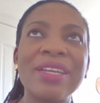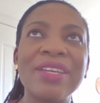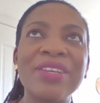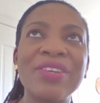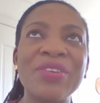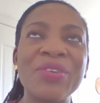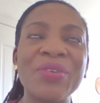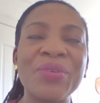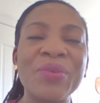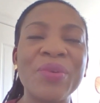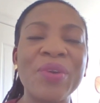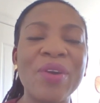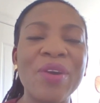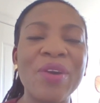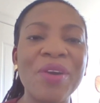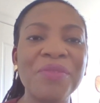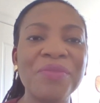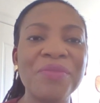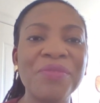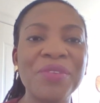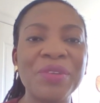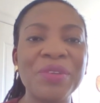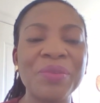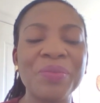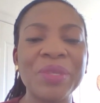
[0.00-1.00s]
you know,
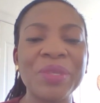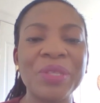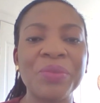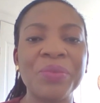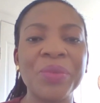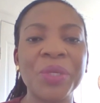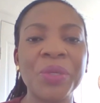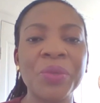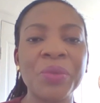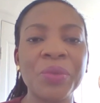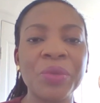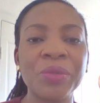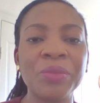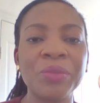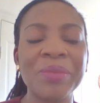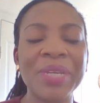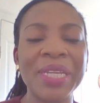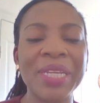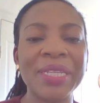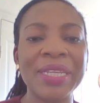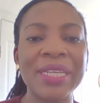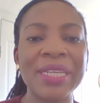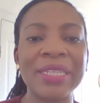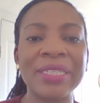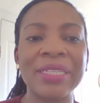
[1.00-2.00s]
often with
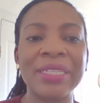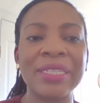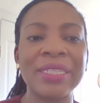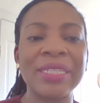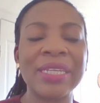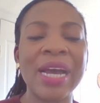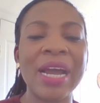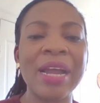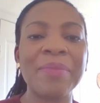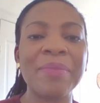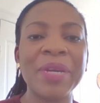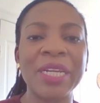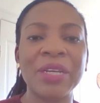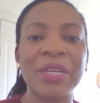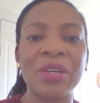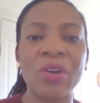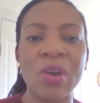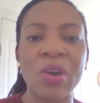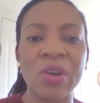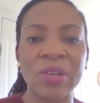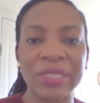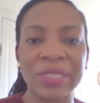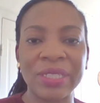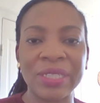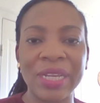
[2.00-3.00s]
recruitment, there's a time and a
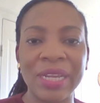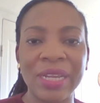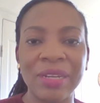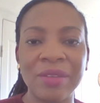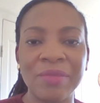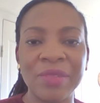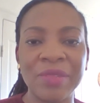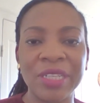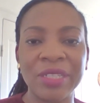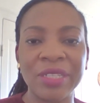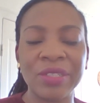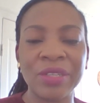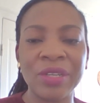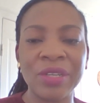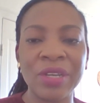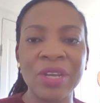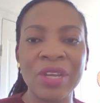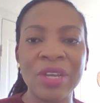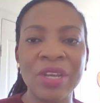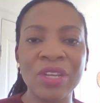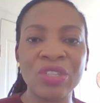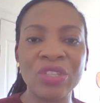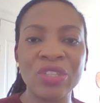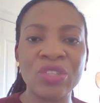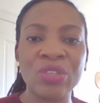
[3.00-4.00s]
cost element.
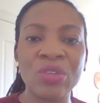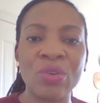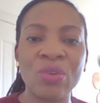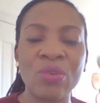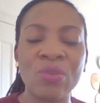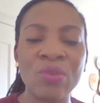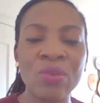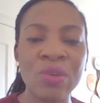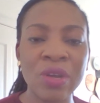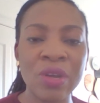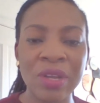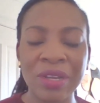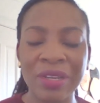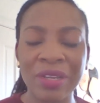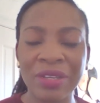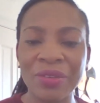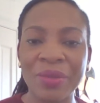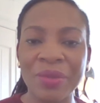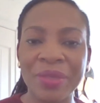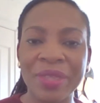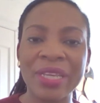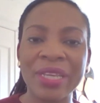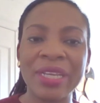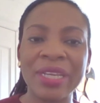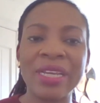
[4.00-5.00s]
So
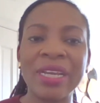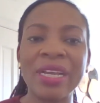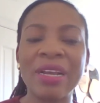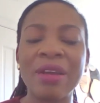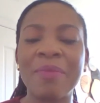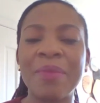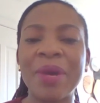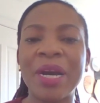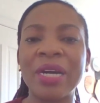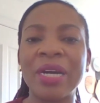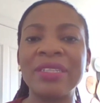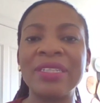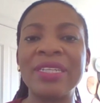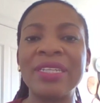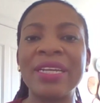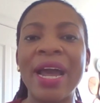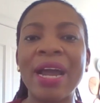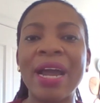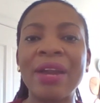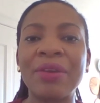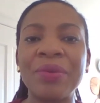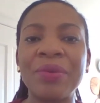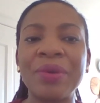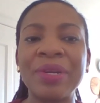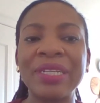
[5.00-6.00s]
you're thinking about
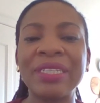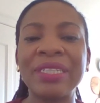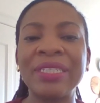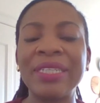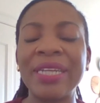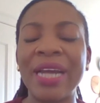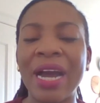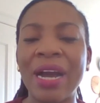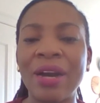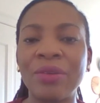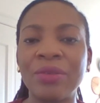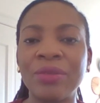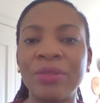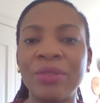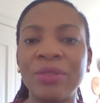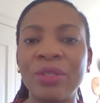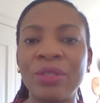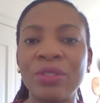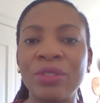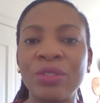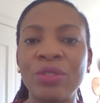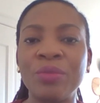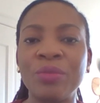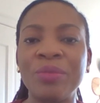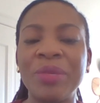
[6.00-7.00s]
narrowing down
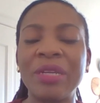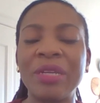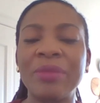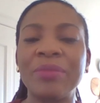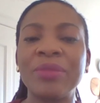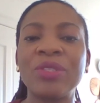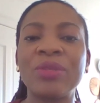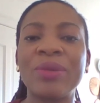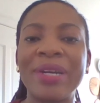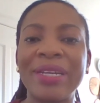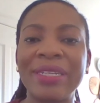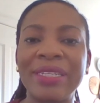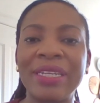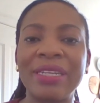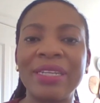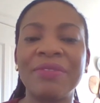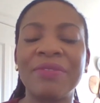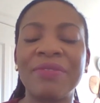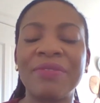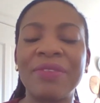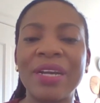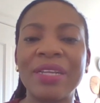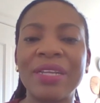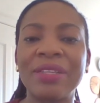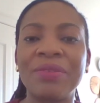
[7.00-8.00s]
to be able to
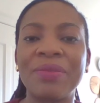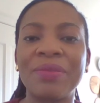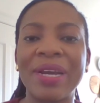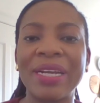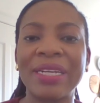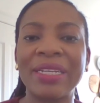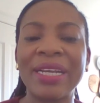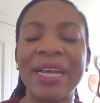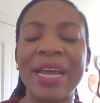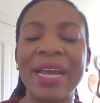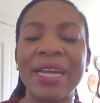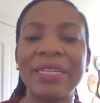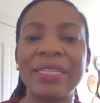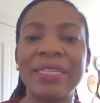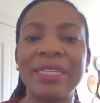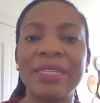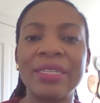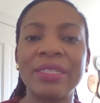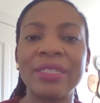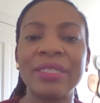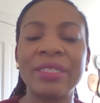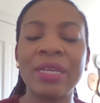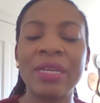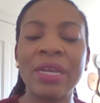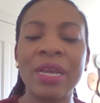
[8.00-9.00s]
identify the right
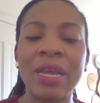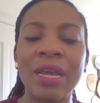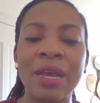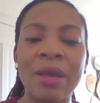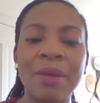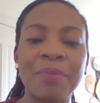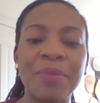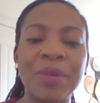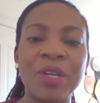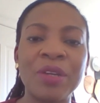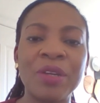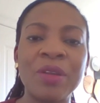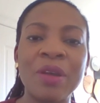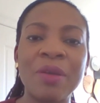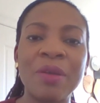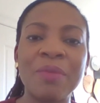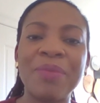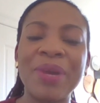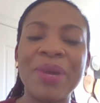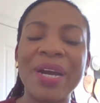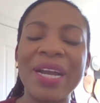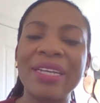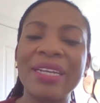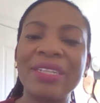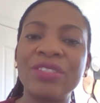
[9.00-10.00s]
candidates. But
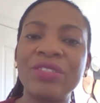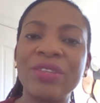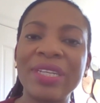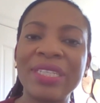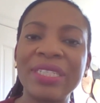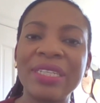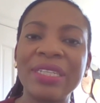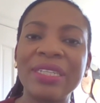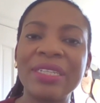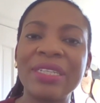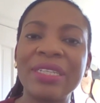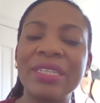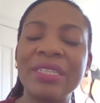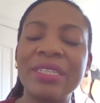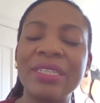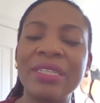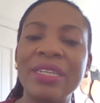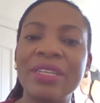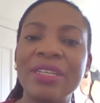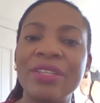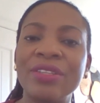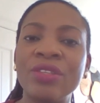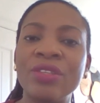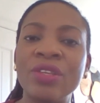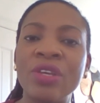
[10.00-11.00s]
by addressing these
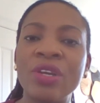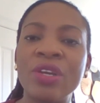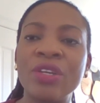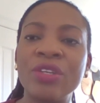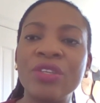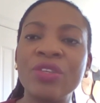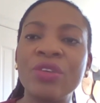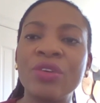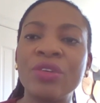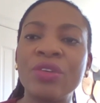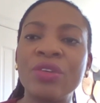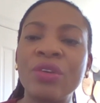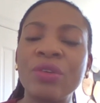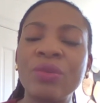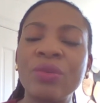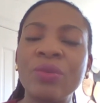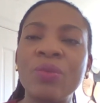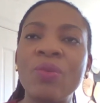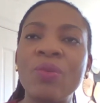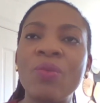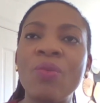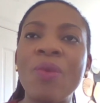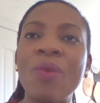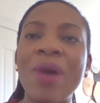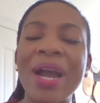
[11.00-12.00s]
things, you're not
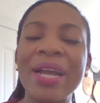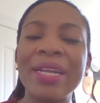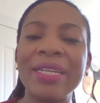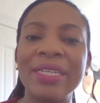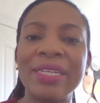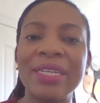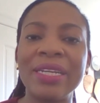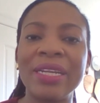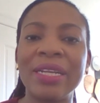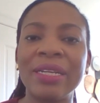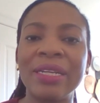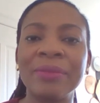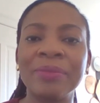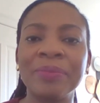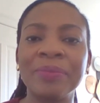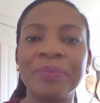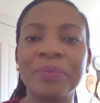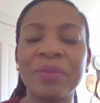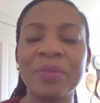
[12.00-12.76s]
widening